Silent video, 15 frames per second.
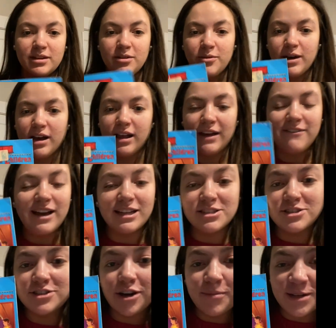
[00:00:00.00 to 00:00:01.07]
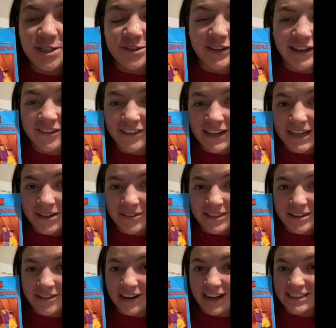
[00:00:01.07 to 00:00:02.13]
Well, I've had so much fun reading with
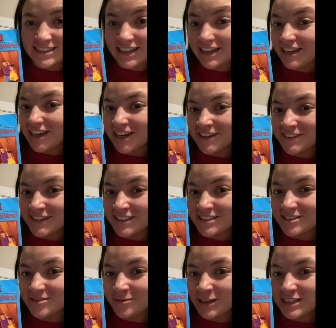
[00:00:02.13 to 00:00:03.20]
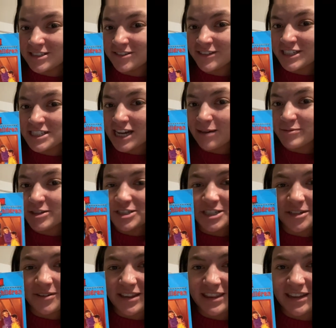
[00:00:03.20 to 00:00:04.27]
you guys, and I can't read, wait to read chapter
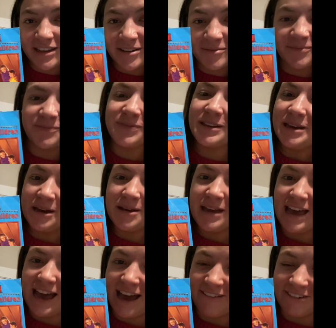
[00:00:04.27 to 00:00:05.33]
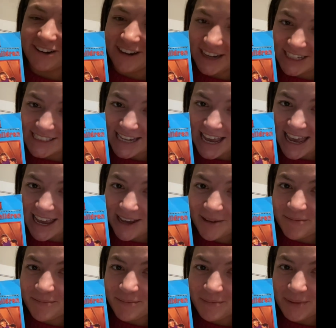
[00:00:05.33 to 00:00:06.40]
two with you. Have a great day.
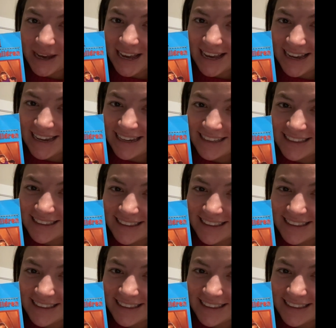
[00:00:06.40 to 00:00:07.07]
Bye.